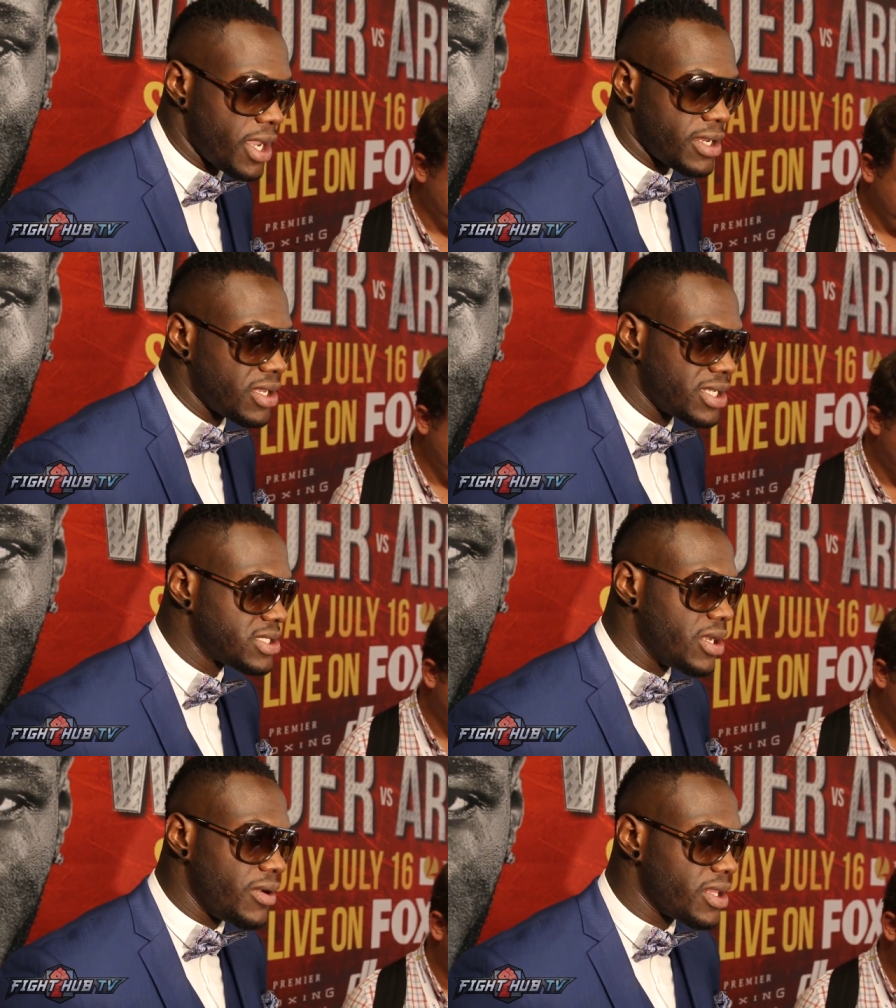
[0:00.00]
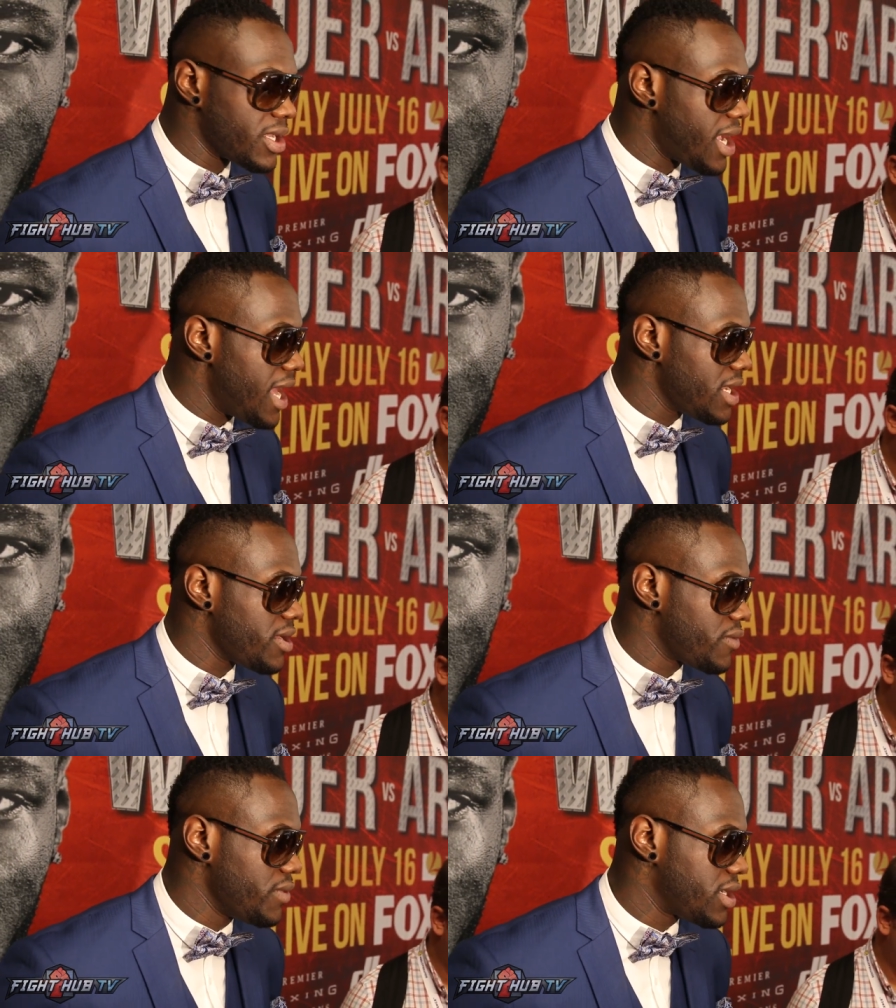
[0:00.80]
And there's no other guy
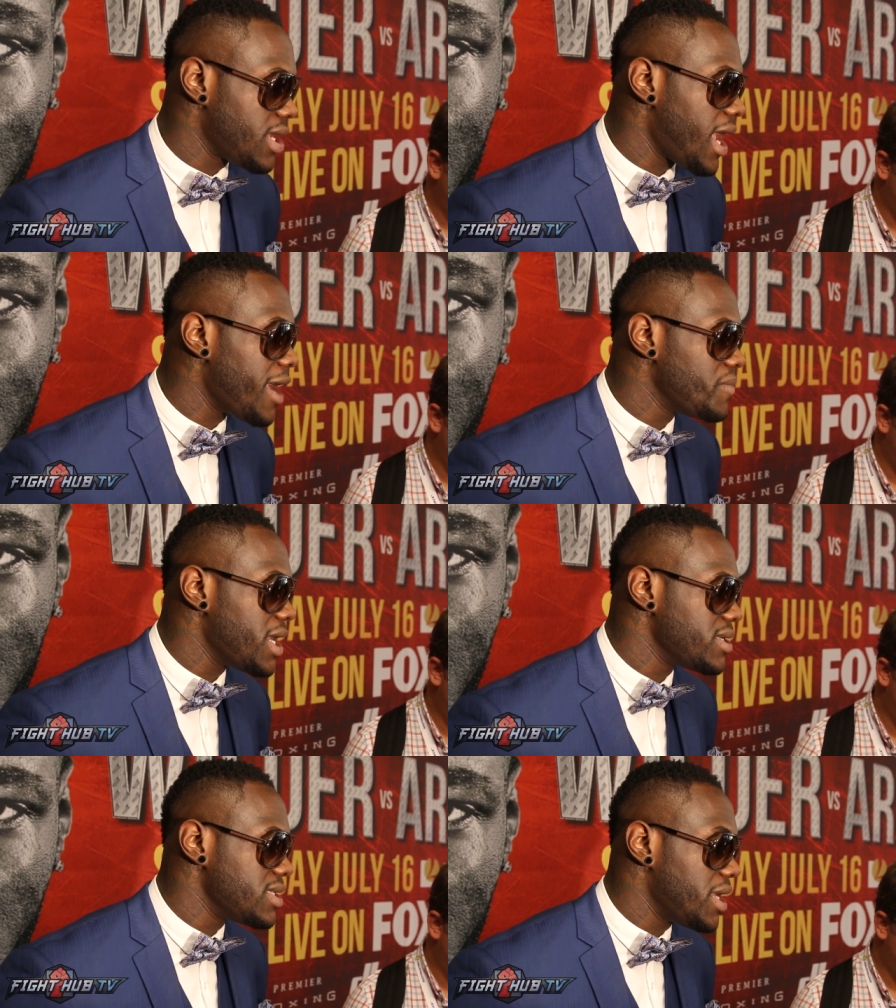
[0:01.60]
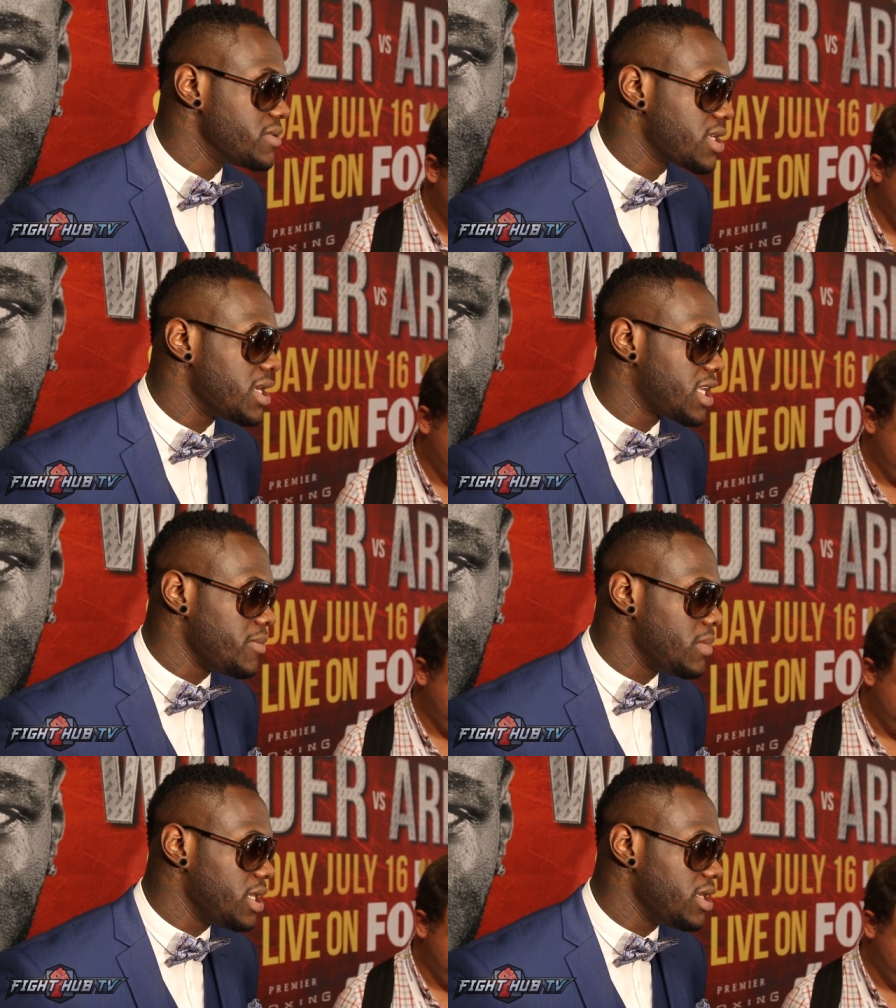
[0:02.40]
that we could have had that was going to
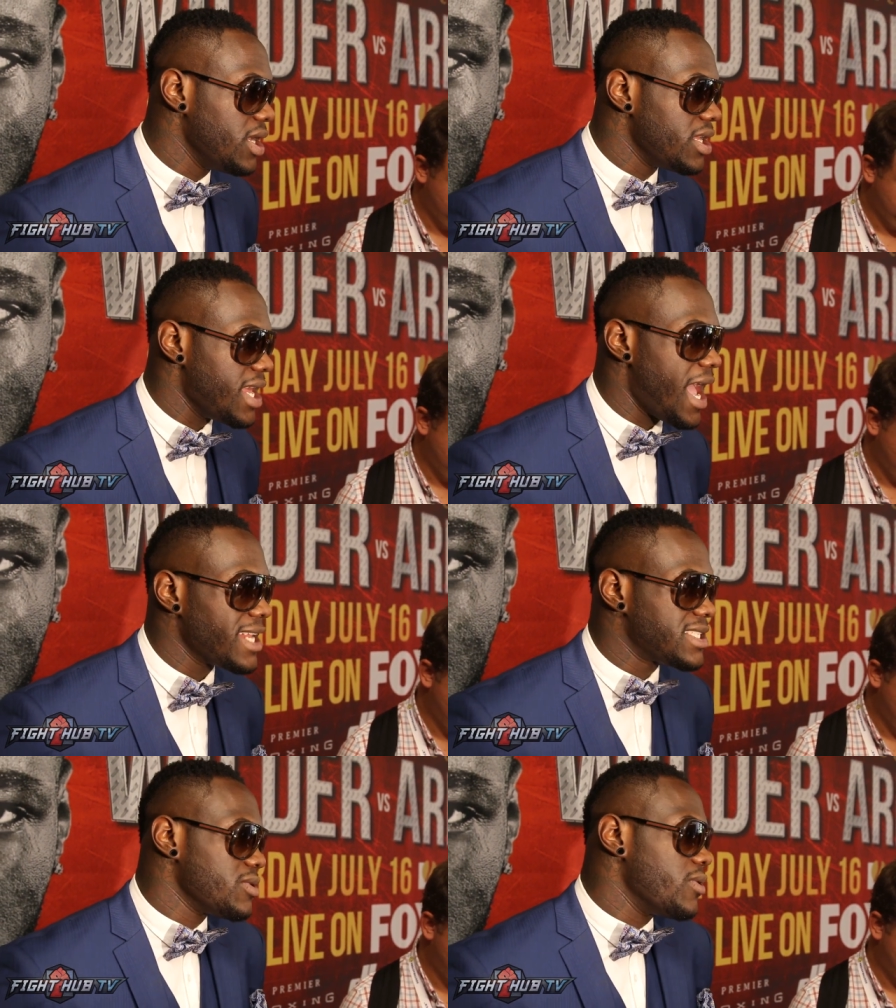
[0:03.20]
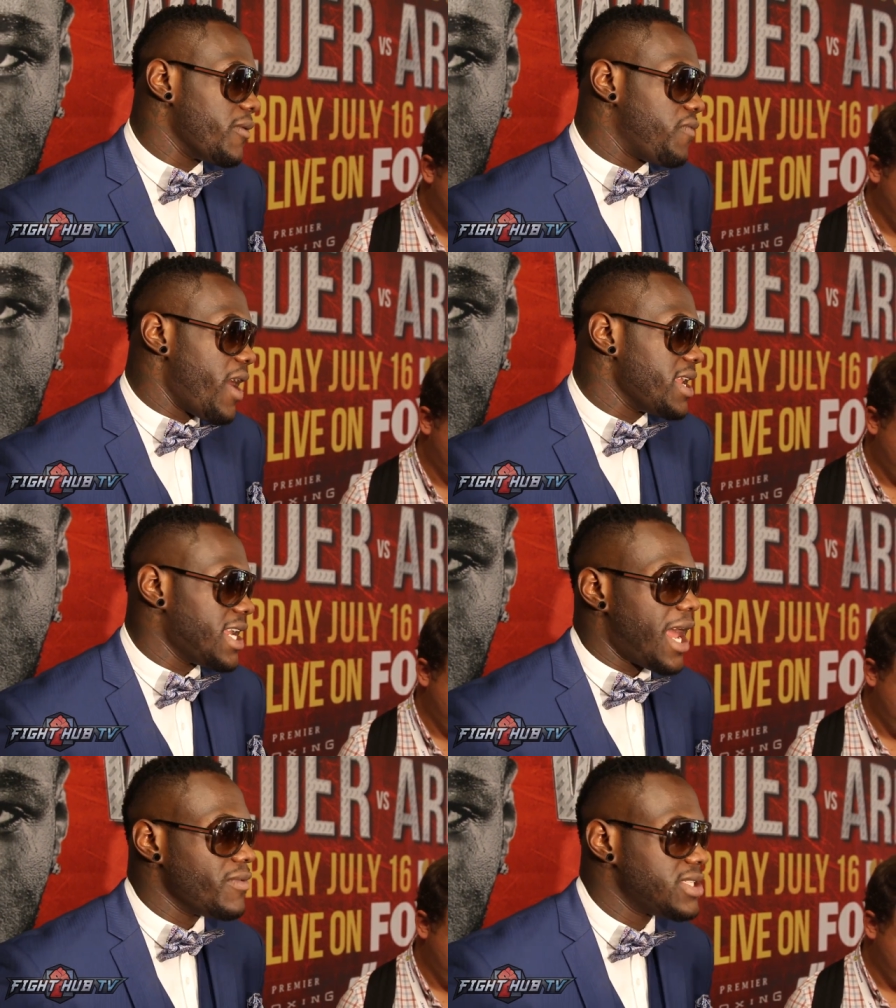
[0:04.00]
give me the attitude of fight
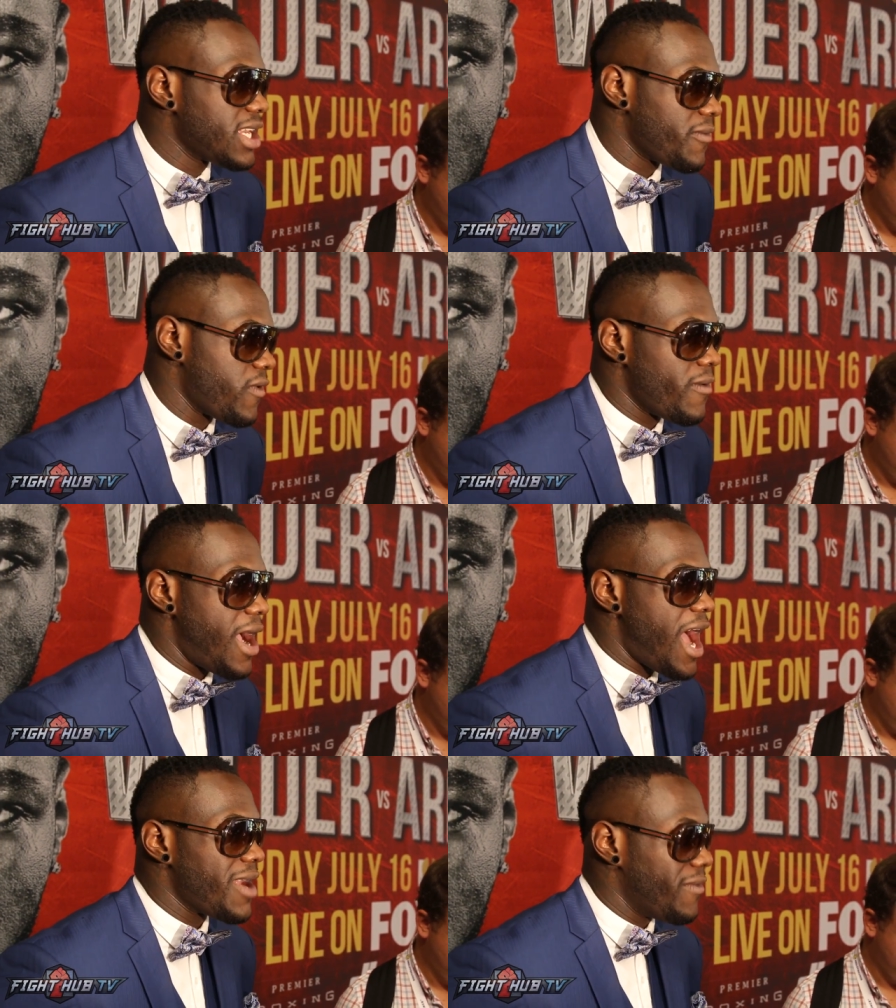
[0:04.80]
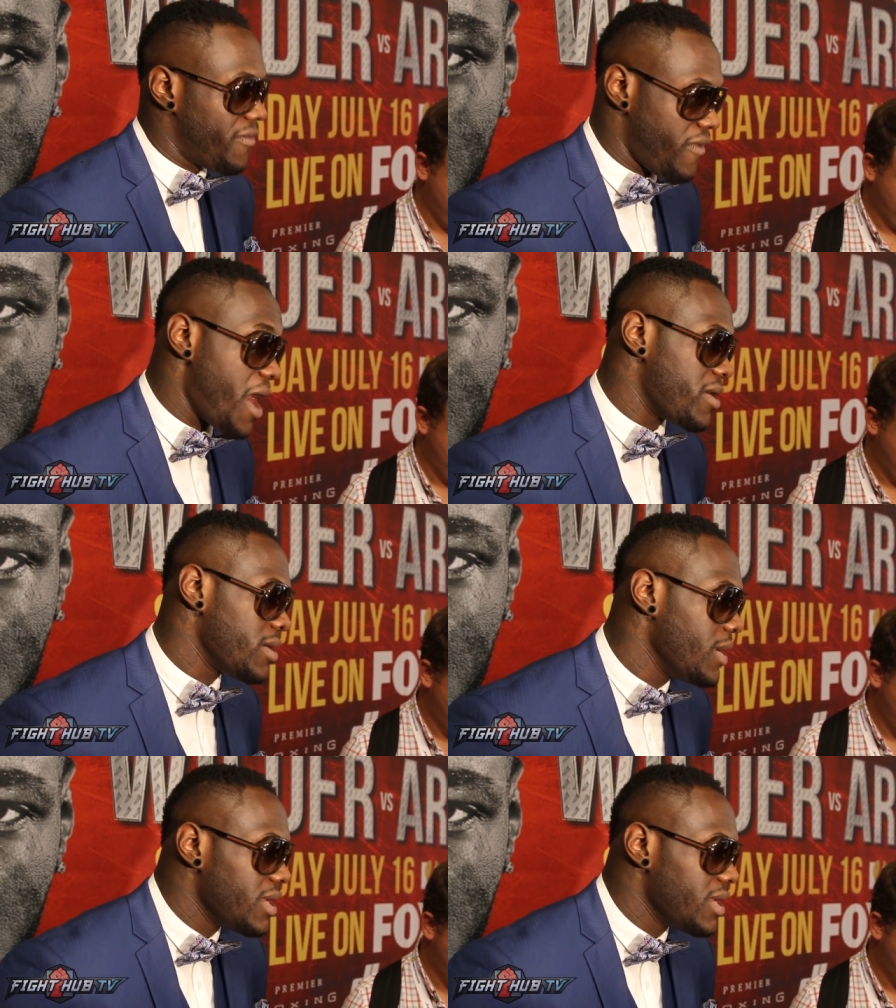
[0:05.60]
that I was looking for out of a fighter